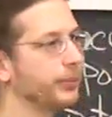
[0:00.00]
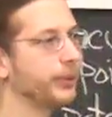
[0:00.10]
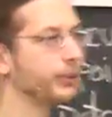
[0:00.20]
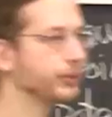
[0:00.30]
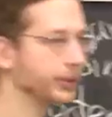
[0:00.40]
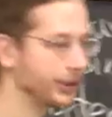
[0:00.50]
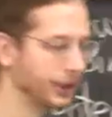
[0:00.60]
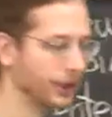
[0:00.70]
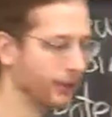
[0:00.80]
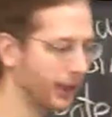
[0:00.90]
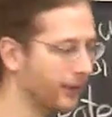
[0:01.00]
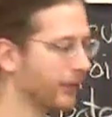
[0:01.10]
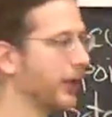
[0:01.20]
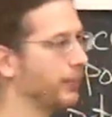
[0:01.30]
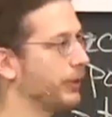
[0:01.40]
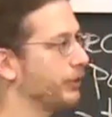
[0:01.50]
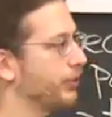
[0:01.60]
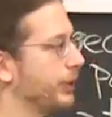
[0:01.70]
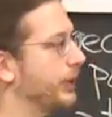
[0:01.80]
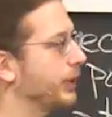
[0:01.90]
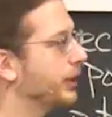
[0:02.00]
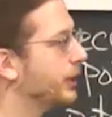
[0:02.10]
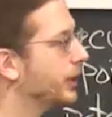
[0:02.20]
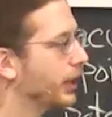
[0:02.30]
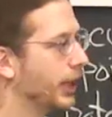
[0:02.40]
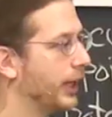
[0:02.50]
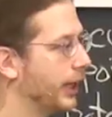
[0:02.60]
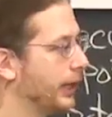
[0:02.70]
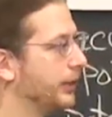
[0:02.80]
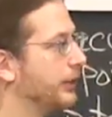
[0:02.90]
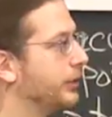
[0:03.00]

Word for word: Maybe you really care about every operation being uh,